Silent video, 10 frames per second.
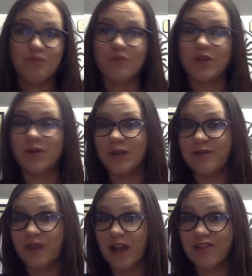we don't
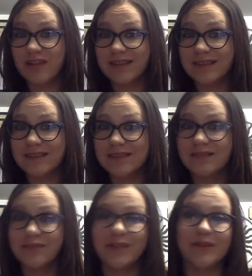use logic,
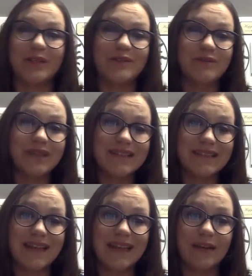we don't use
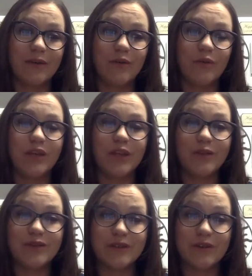reasoning, we
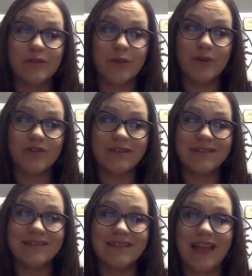use our
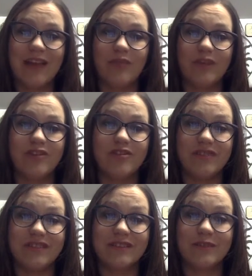emotions and we
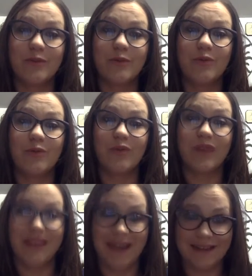just
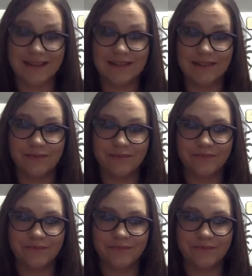react.